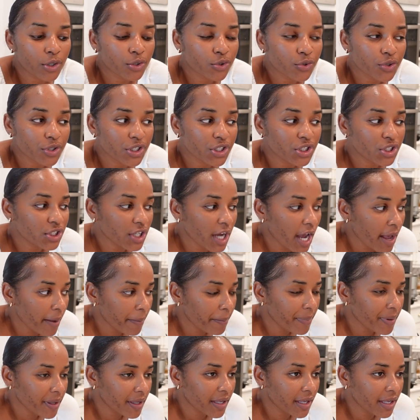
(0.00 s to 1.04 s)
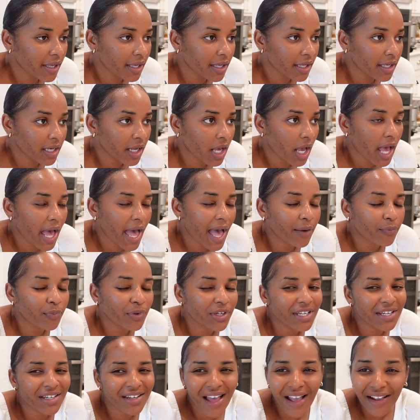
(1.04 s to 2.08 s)
grocery shopping.
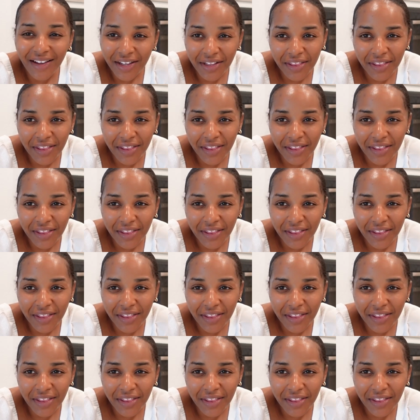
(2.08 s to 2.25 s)
We did not